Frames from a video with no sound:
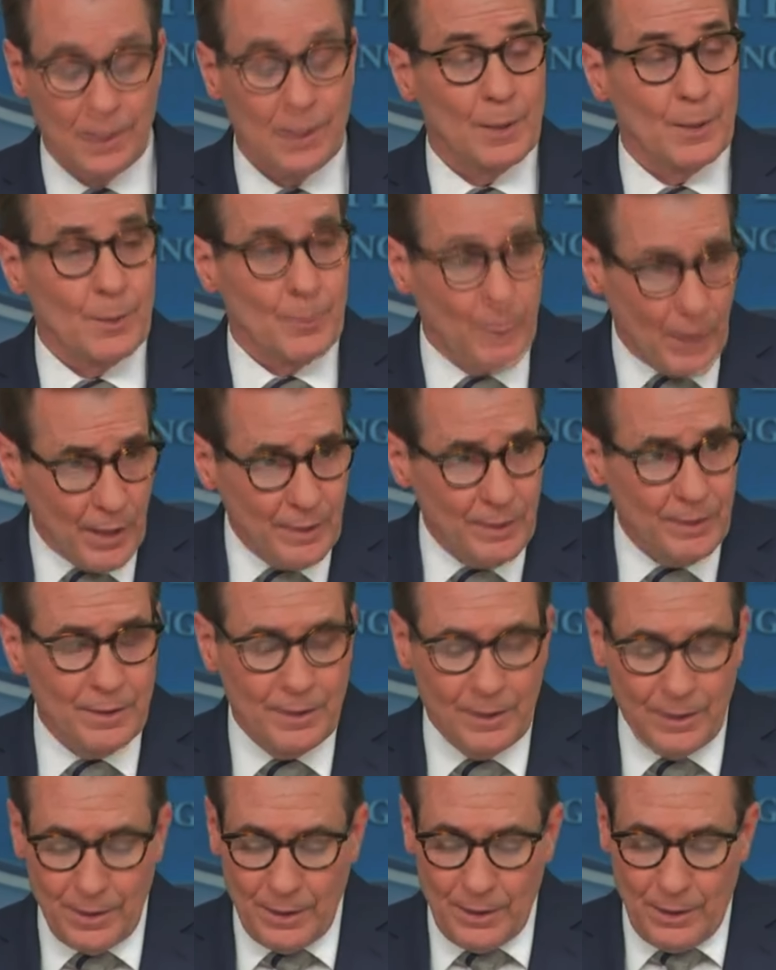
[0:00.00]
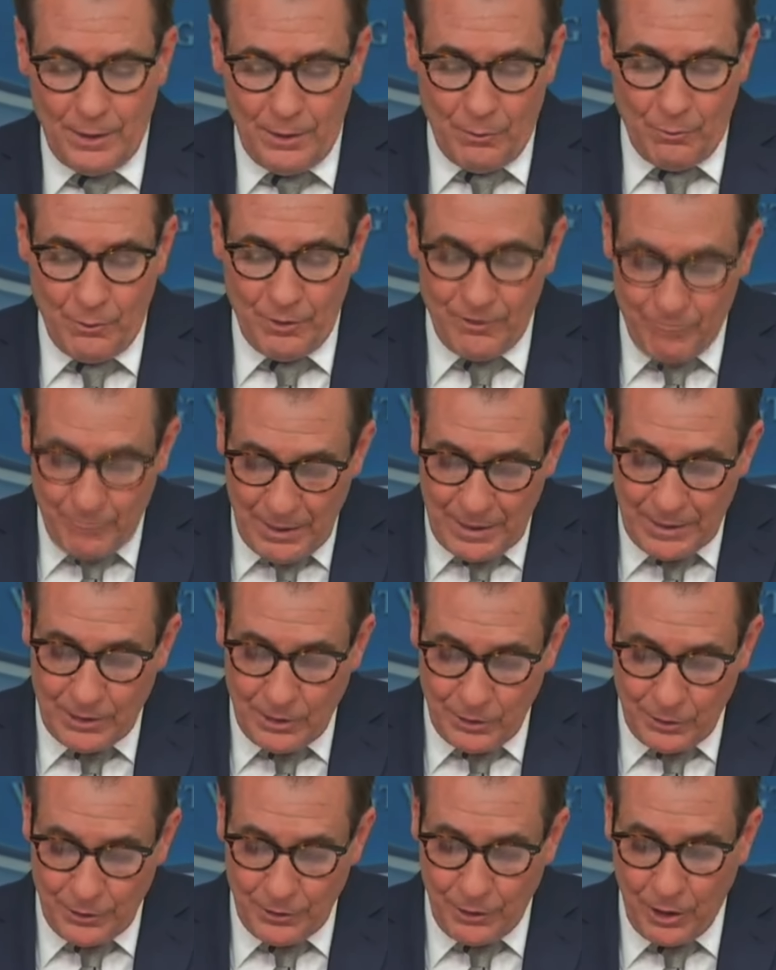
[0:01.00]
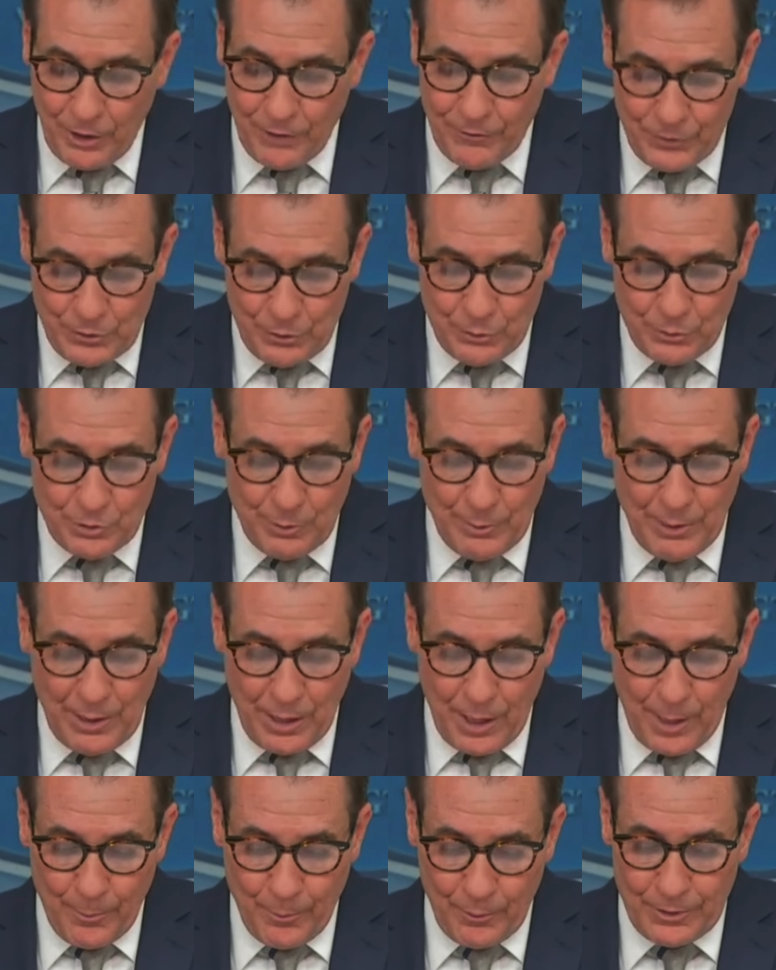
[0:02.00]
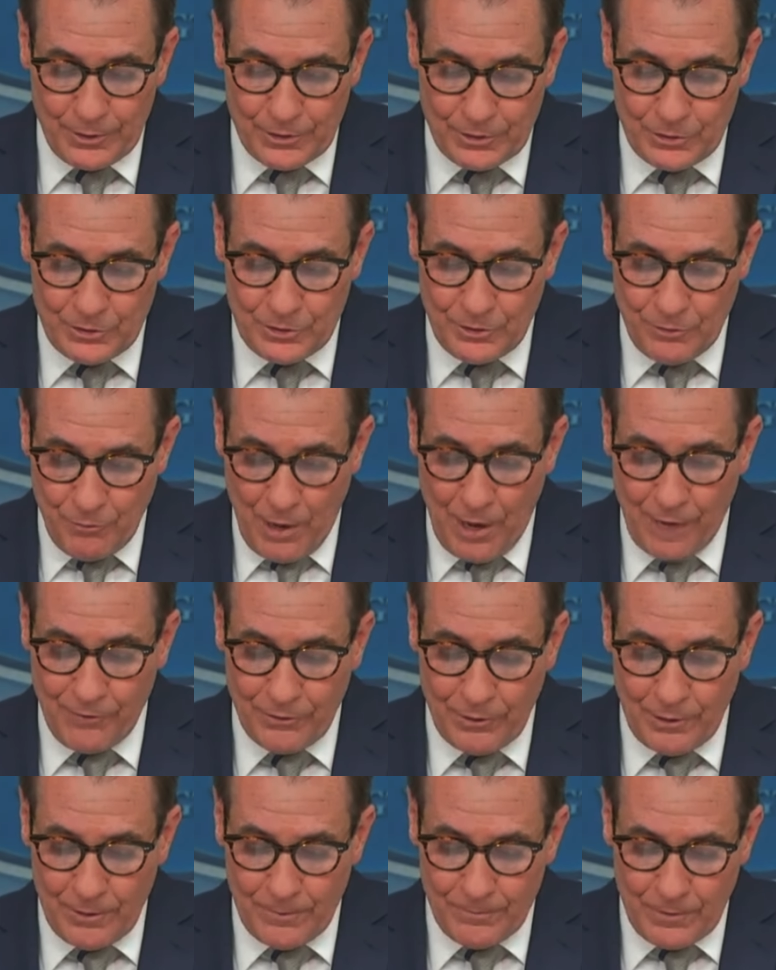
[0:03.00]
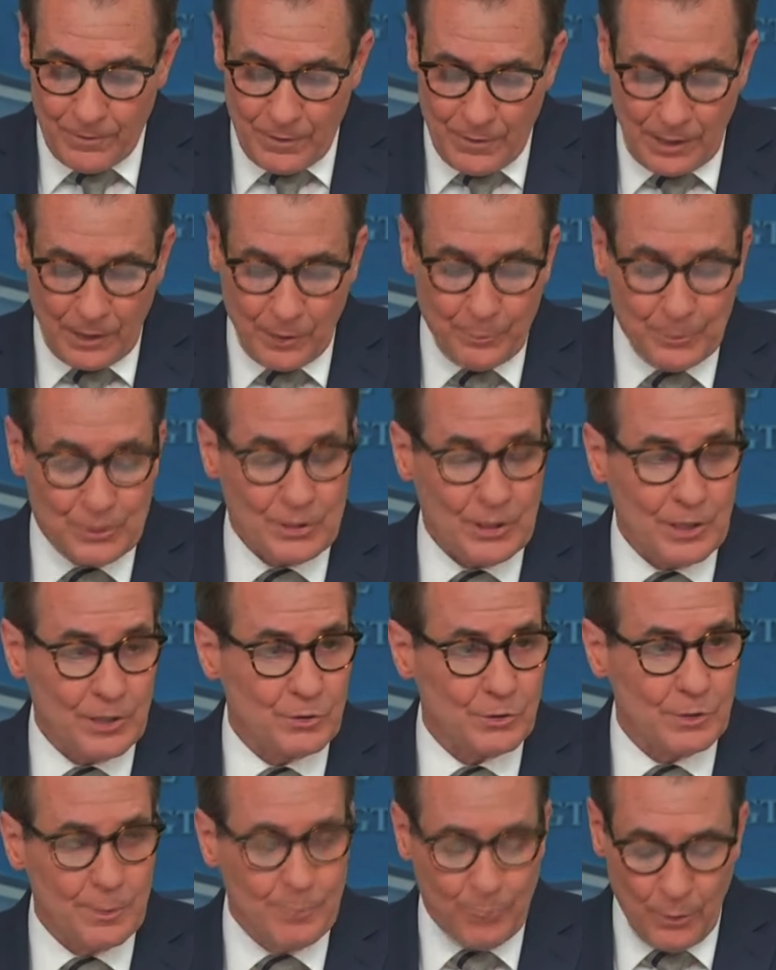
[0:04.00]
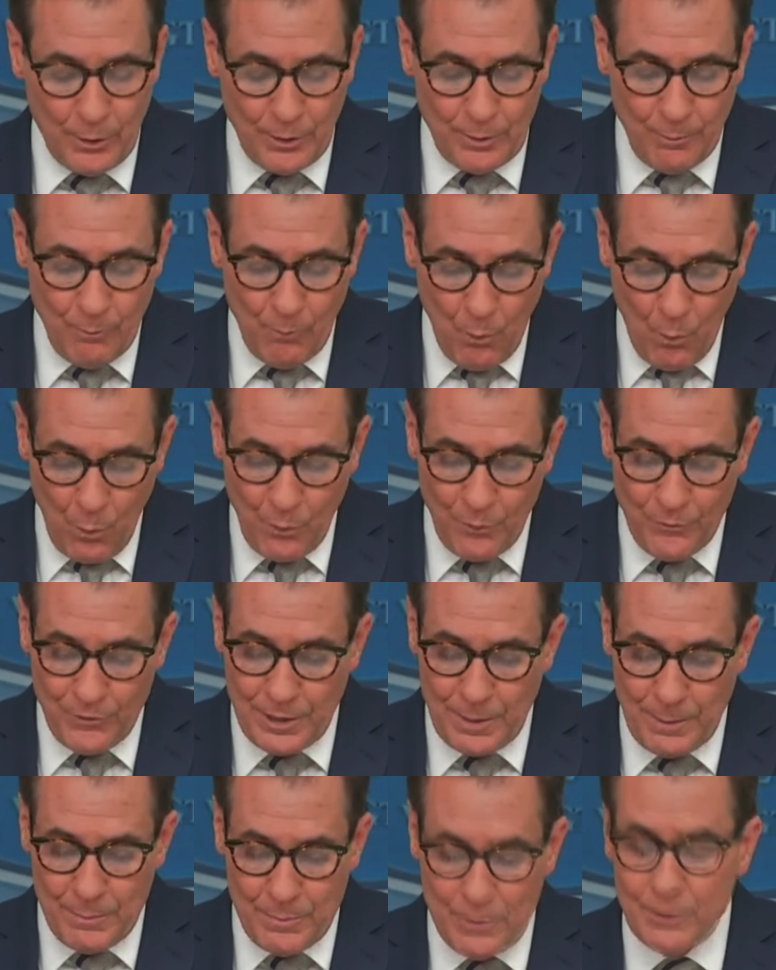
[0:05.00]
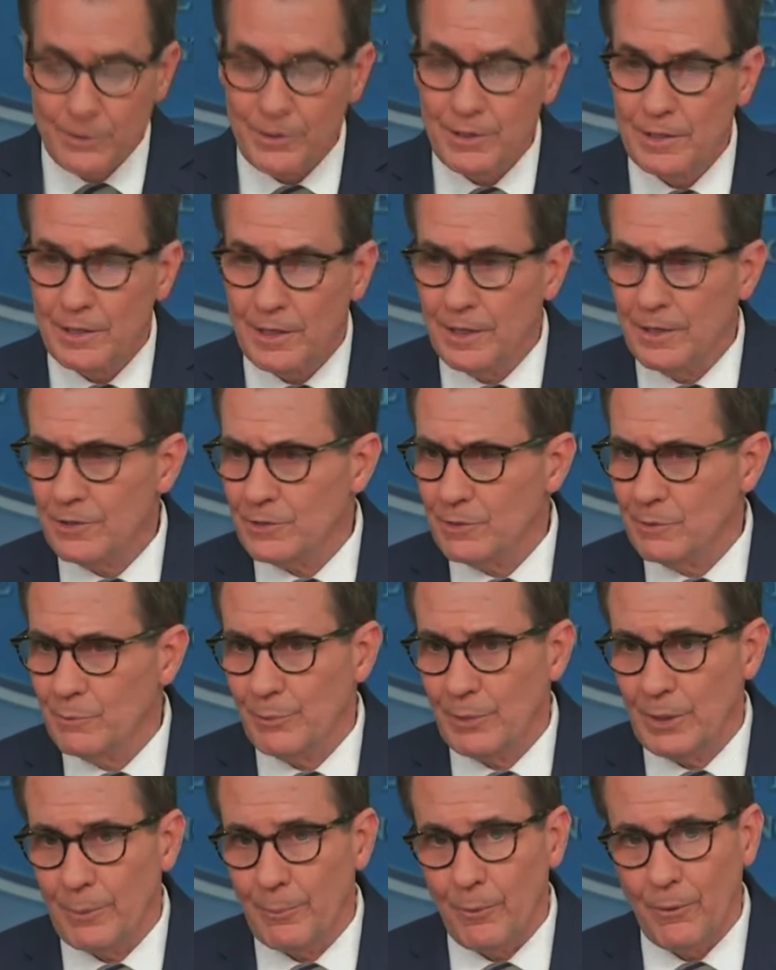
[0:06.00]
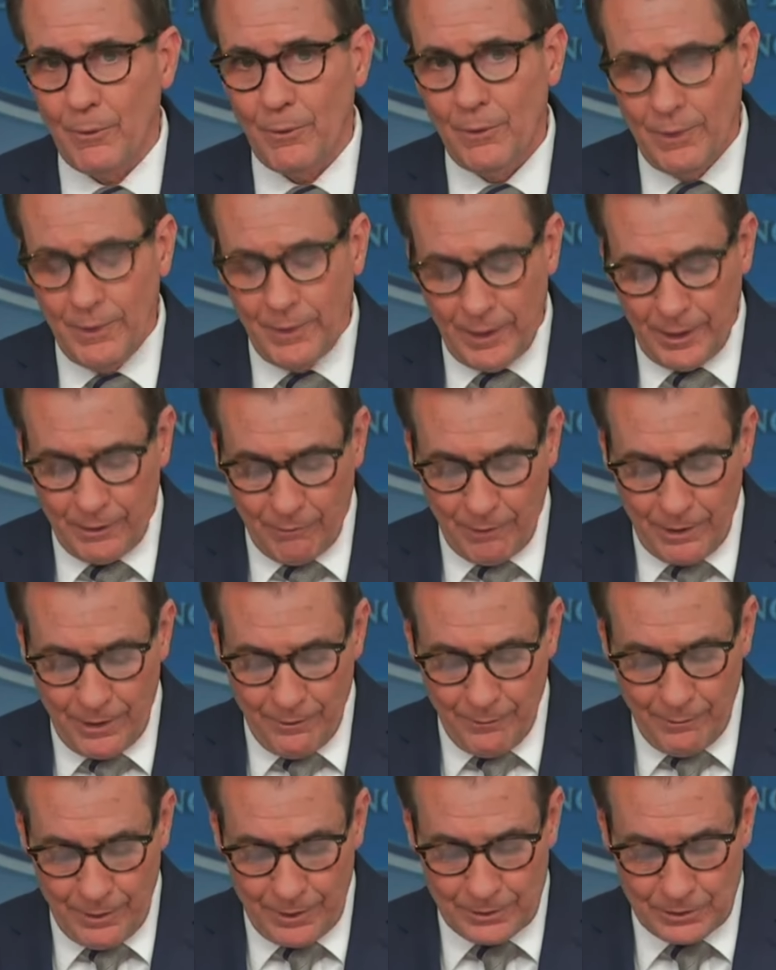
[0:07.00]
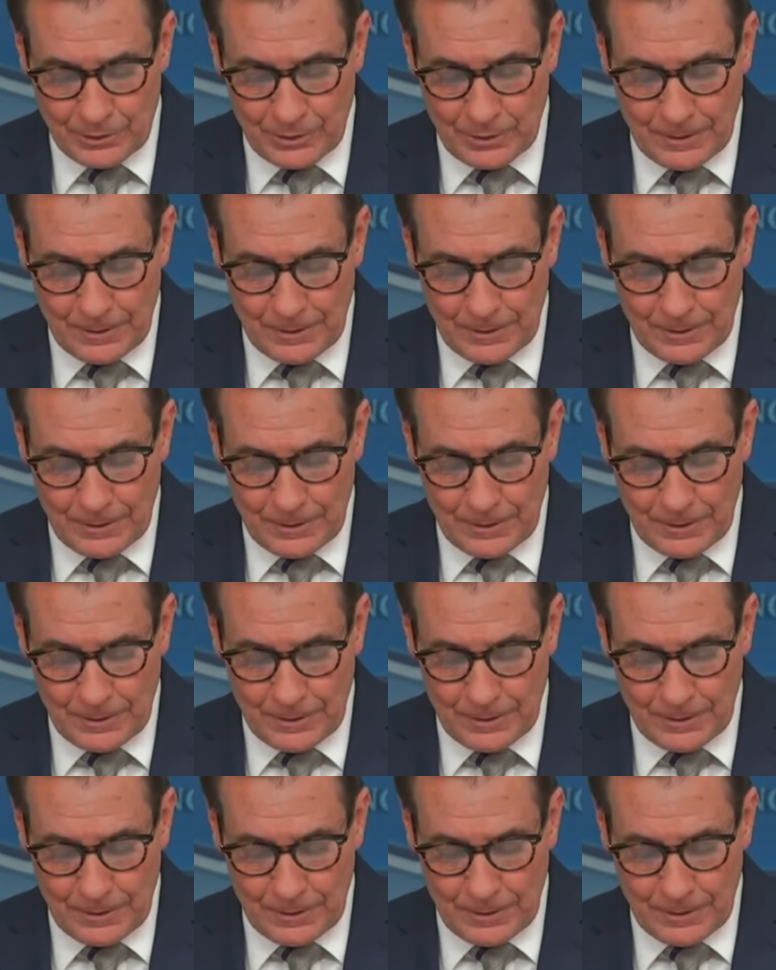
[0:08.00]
But we've made clear our views about operations in Rafah that could potentially put more than a million innocent people at greater risk.